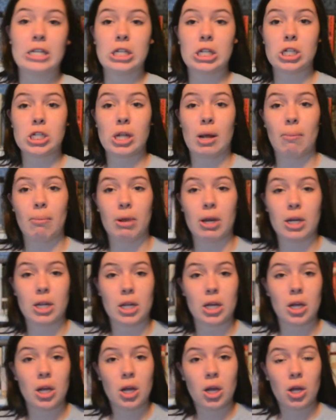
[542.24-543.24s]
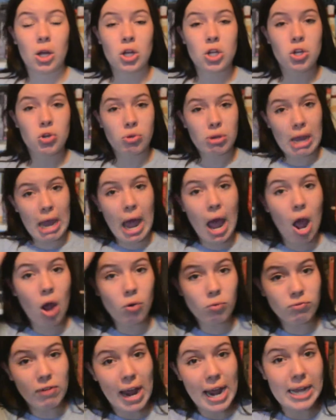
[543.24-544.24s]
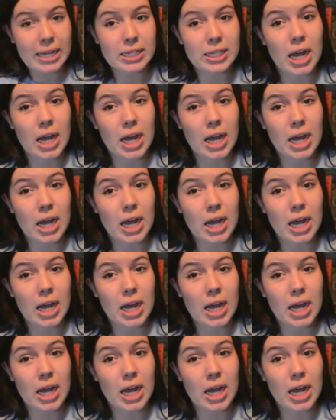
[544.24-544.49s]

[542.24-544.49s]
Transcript: to somebody. You can't erase